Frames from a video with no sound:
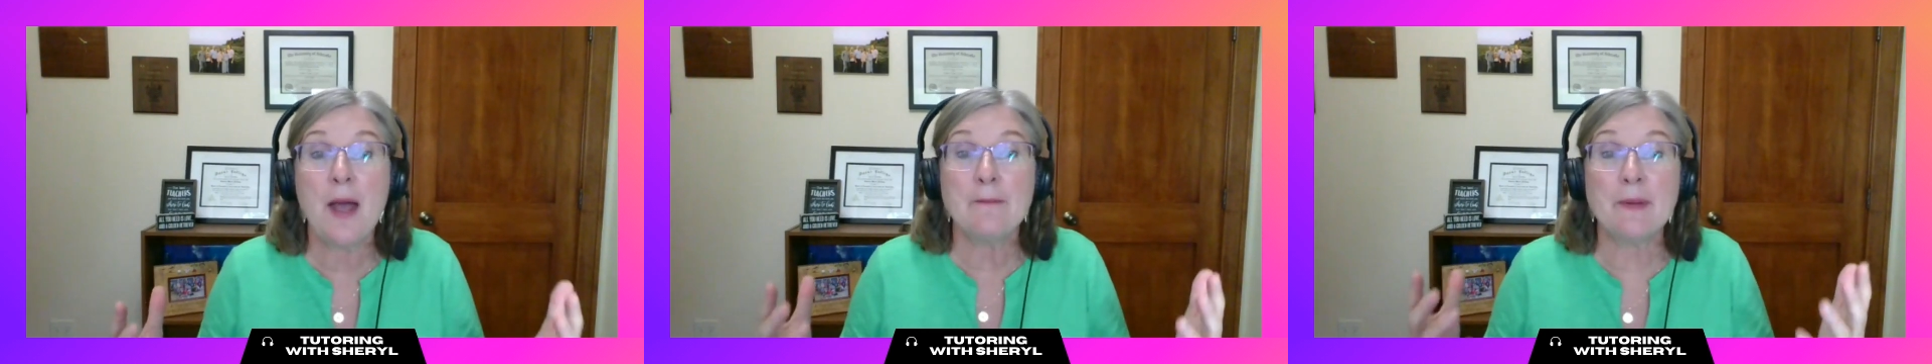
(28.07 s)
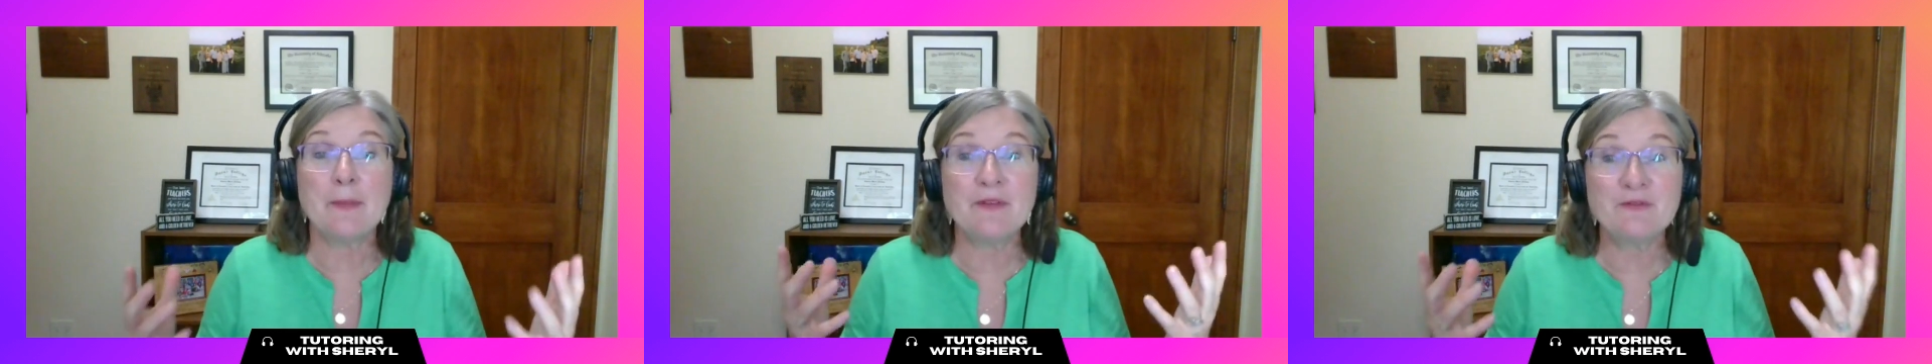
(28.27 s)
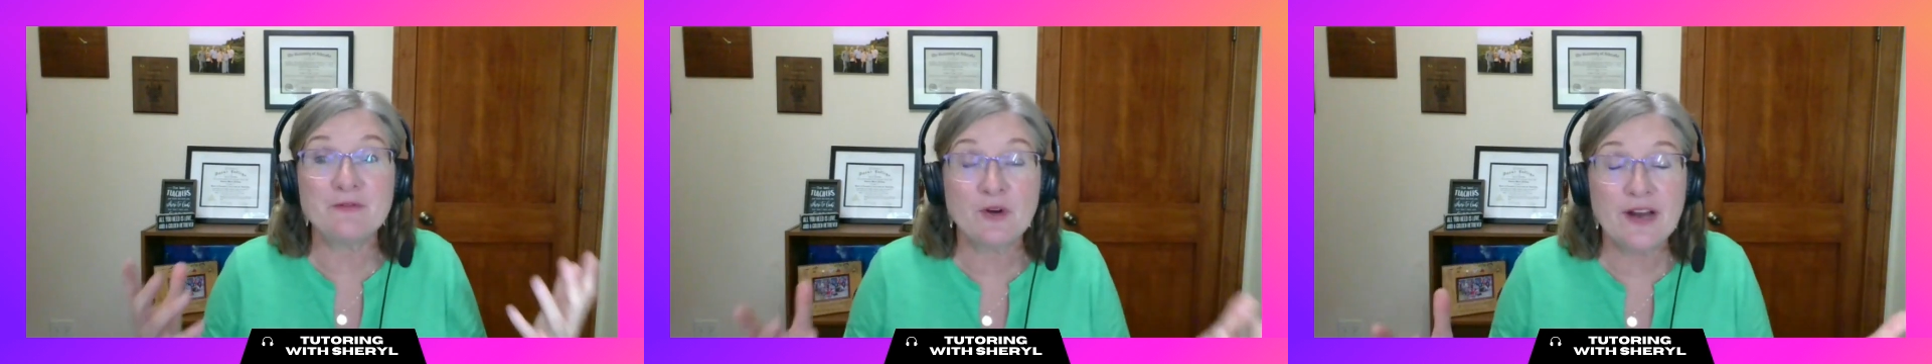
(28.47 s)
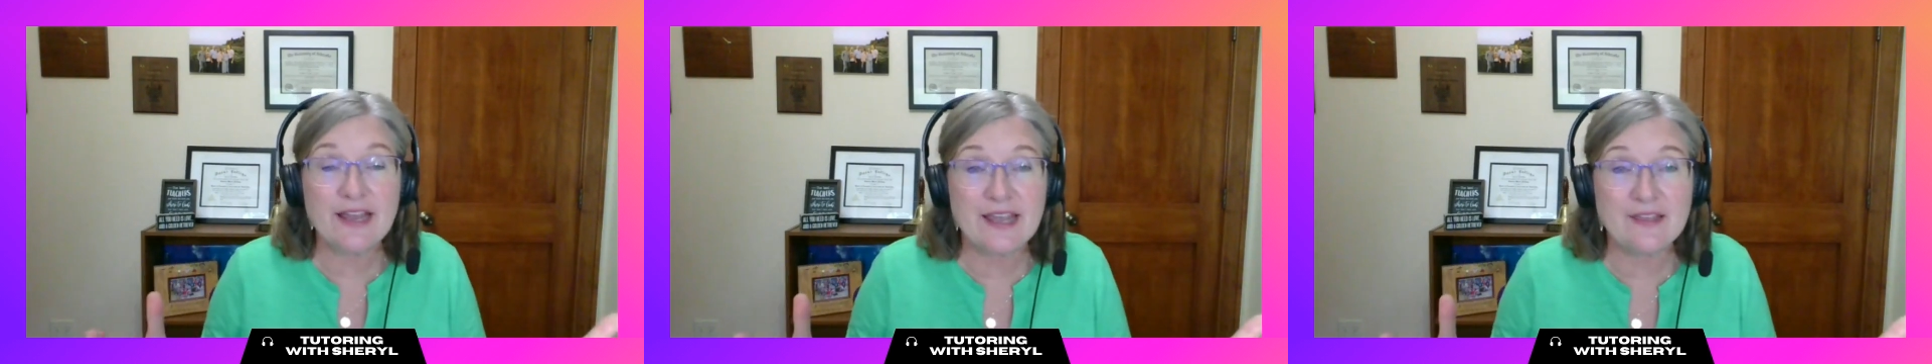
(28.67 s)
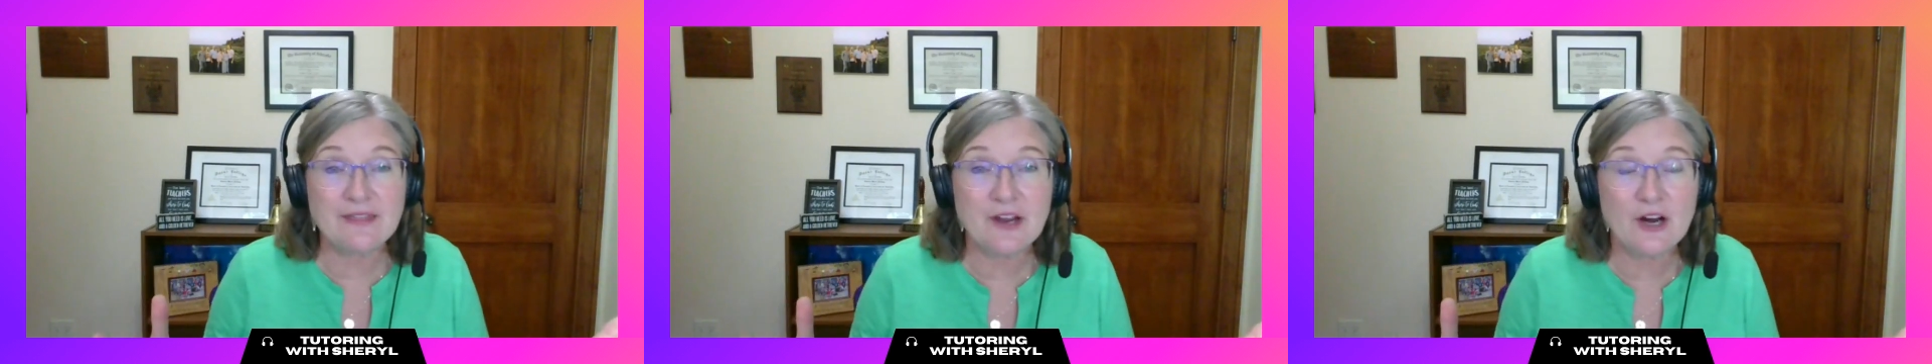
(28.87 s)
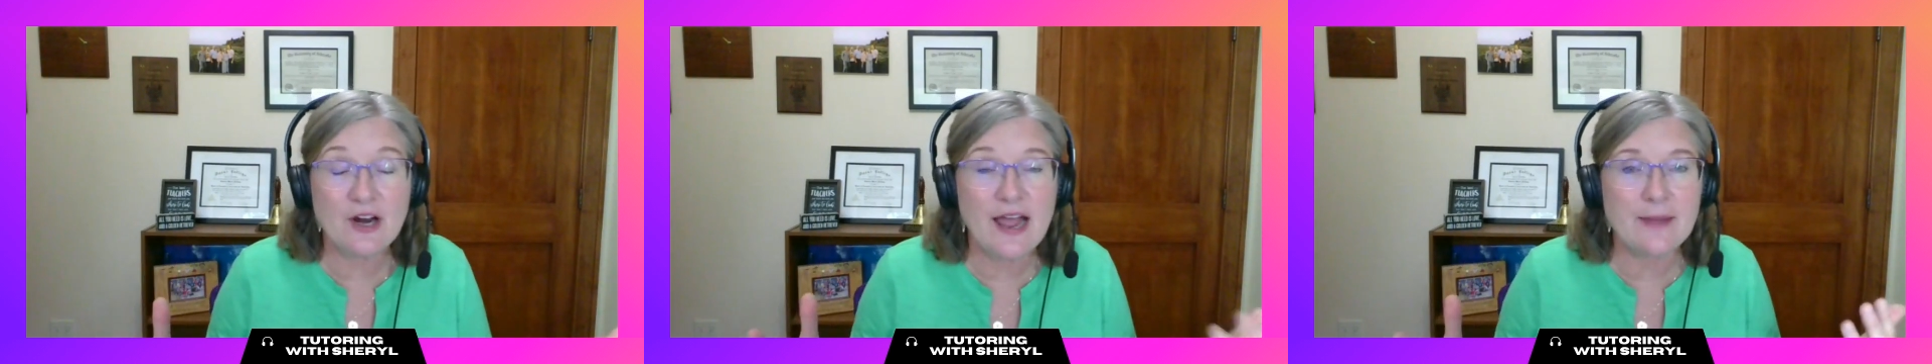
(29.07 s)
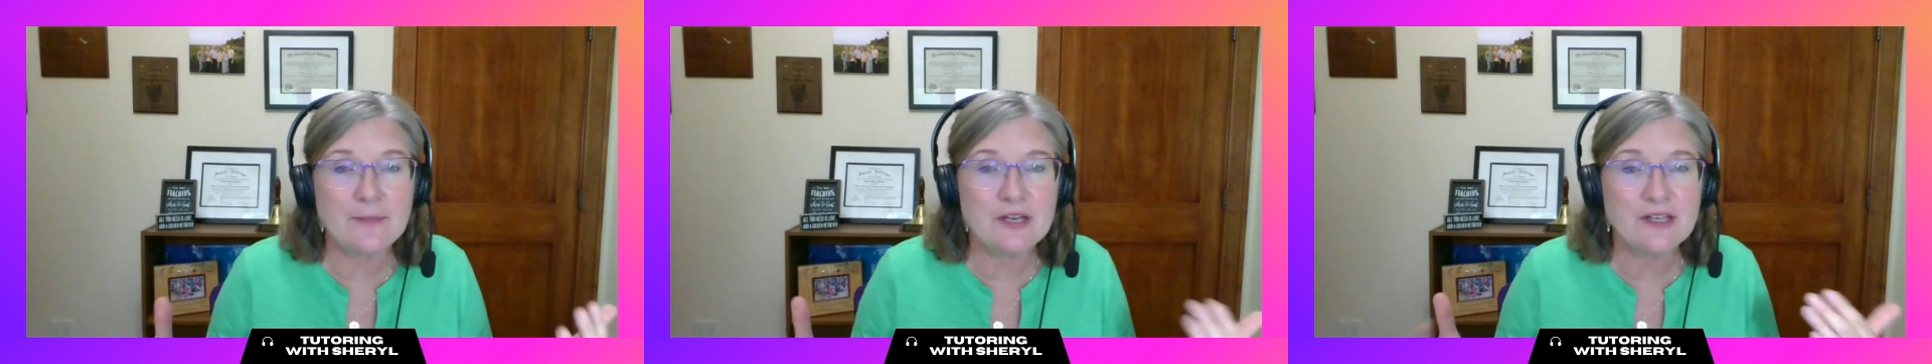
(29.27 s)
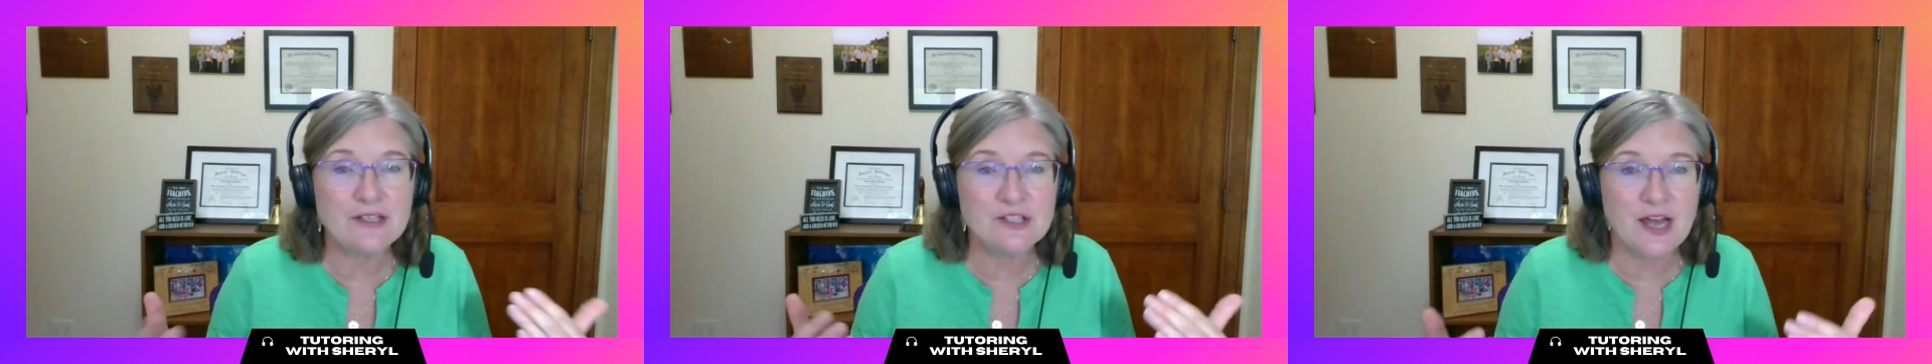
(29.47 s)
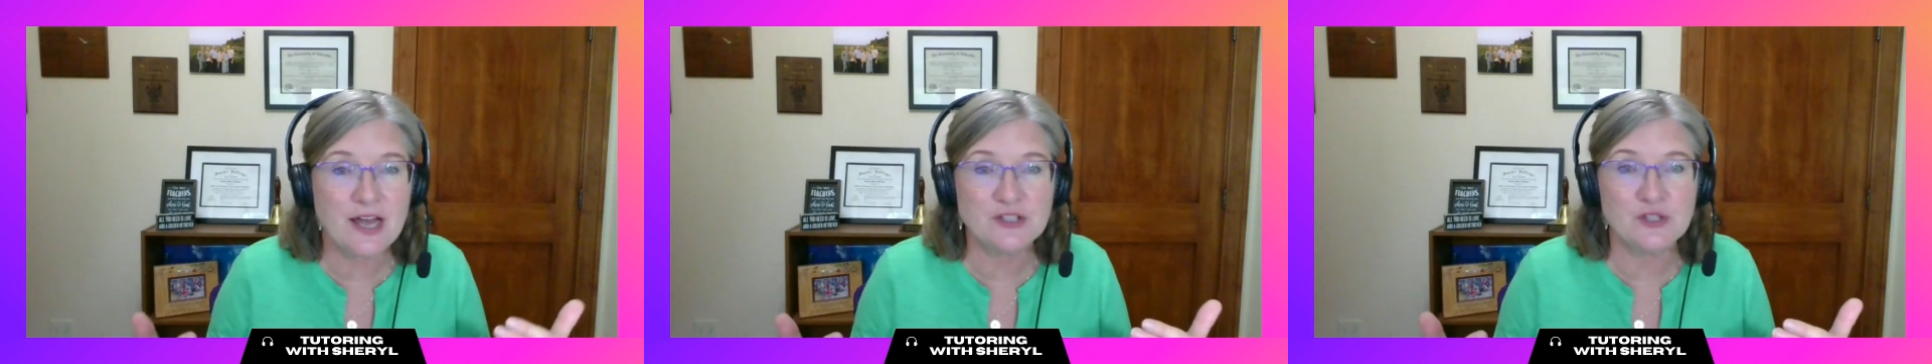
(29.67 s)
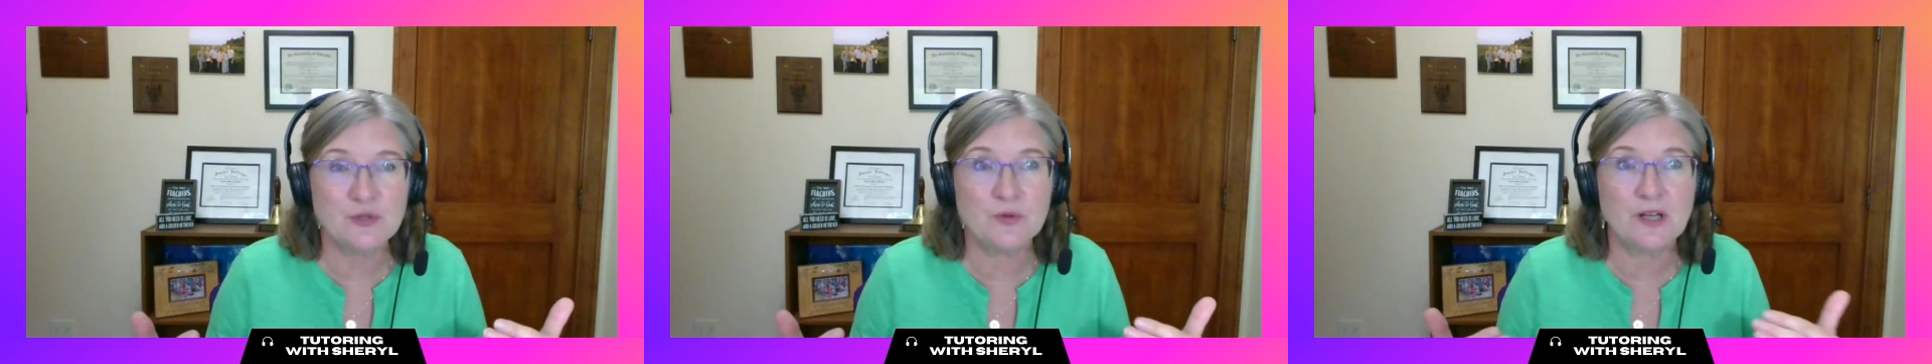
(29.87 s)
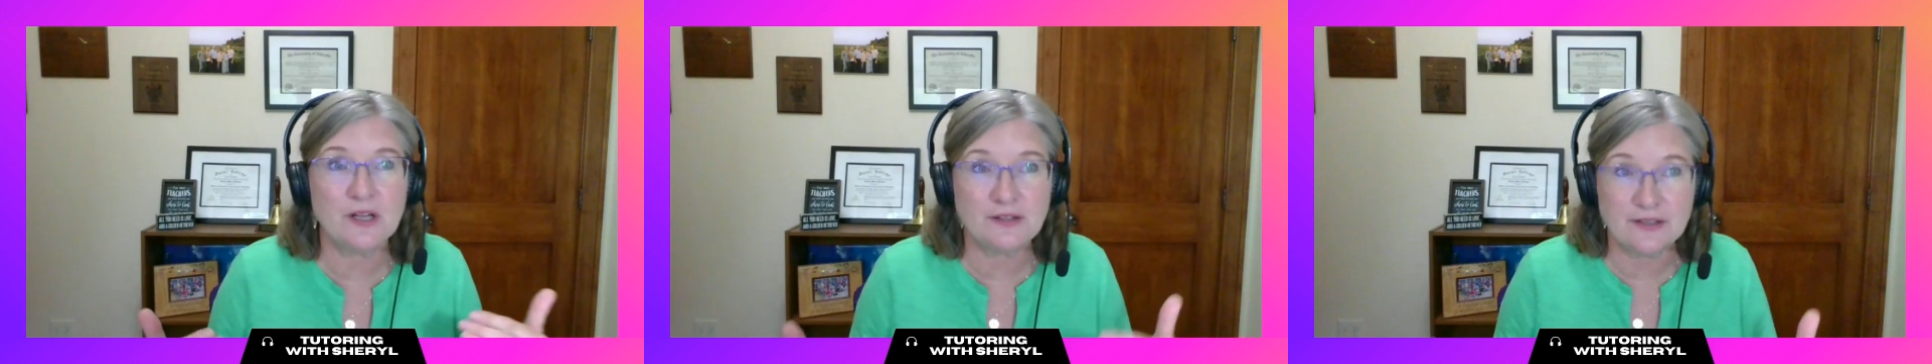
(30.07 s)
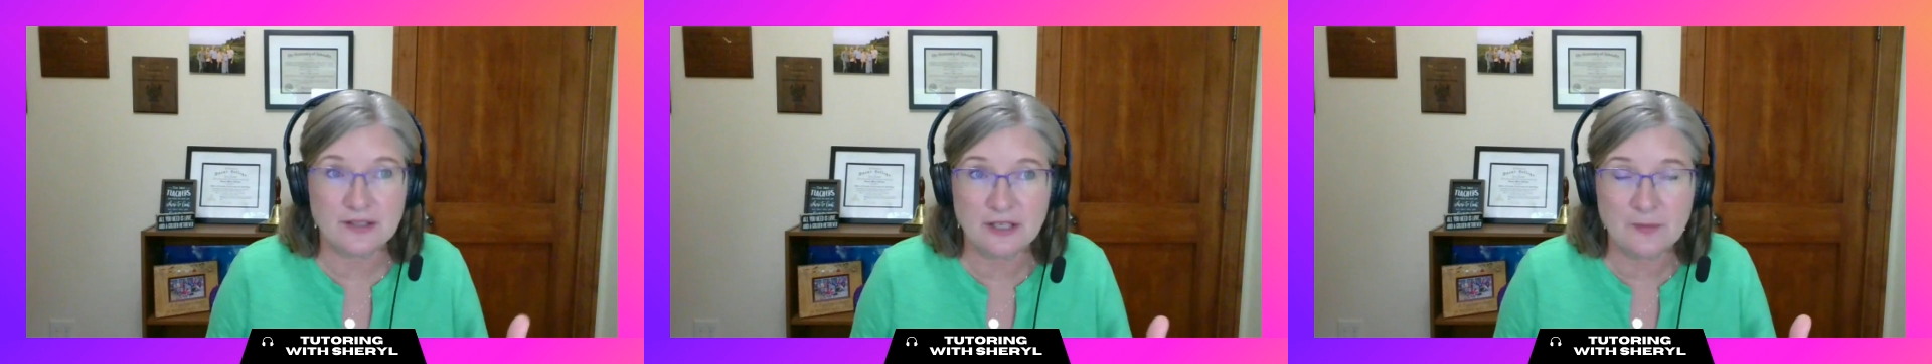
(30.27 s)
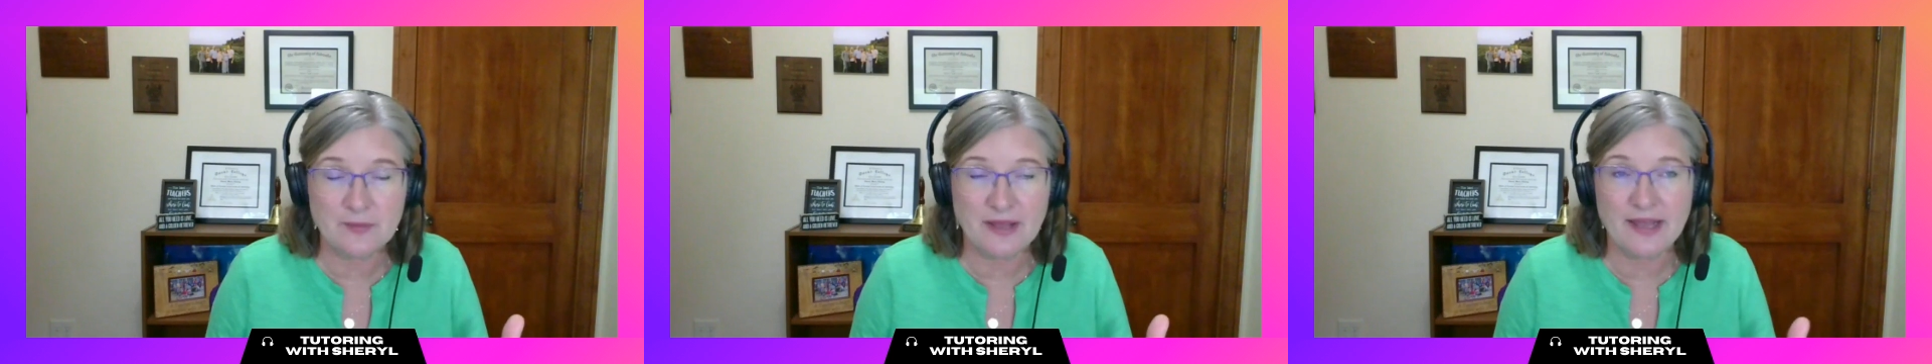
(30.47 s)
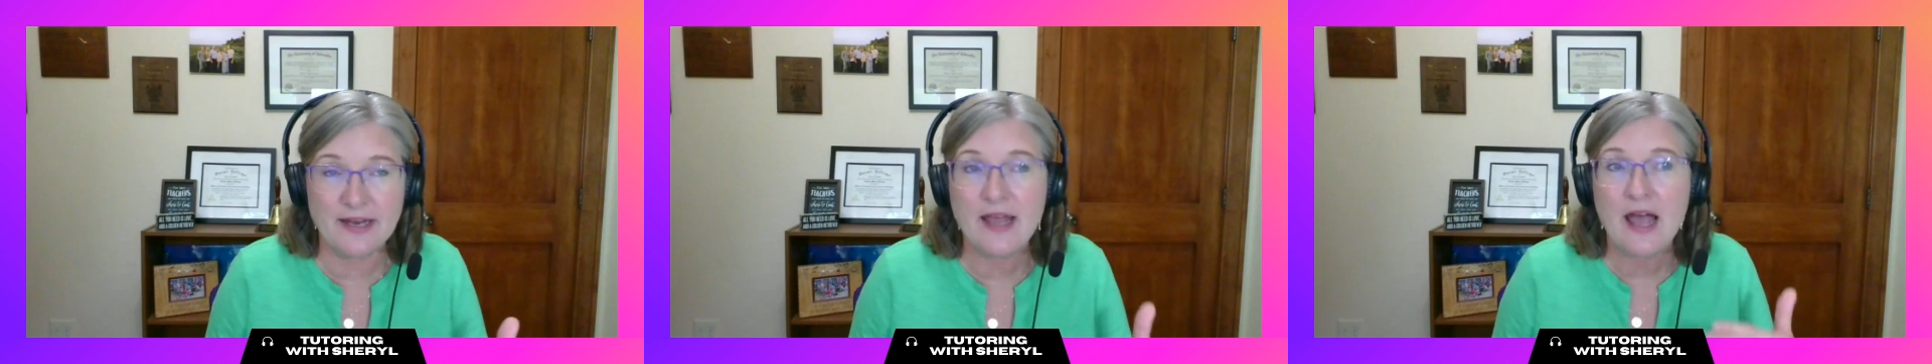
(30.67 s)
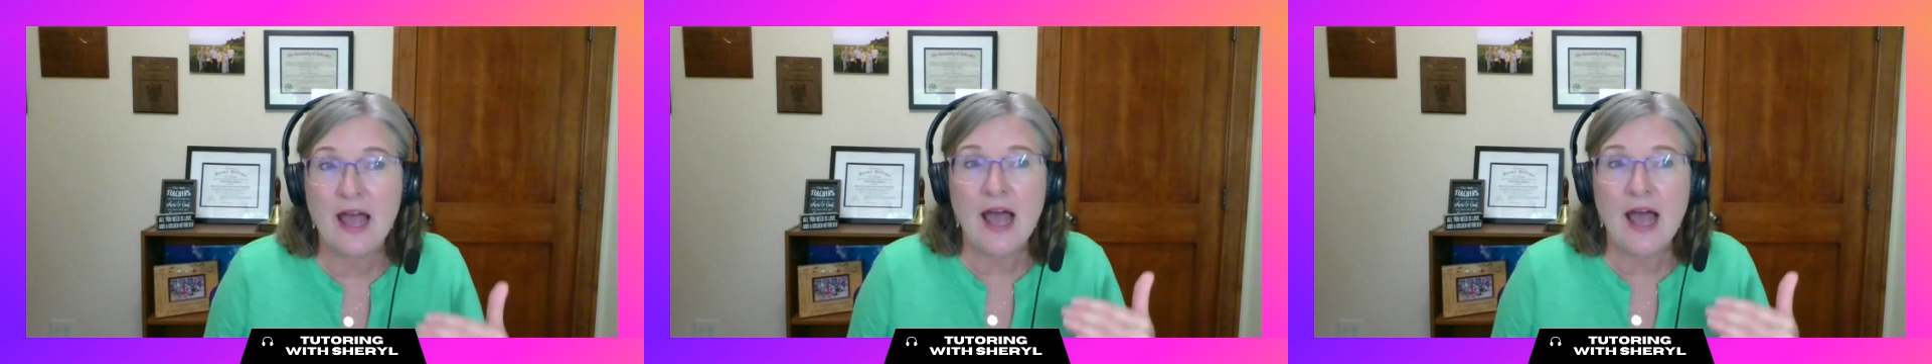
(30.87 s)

But before I get there, I'm going to talk to you a little bit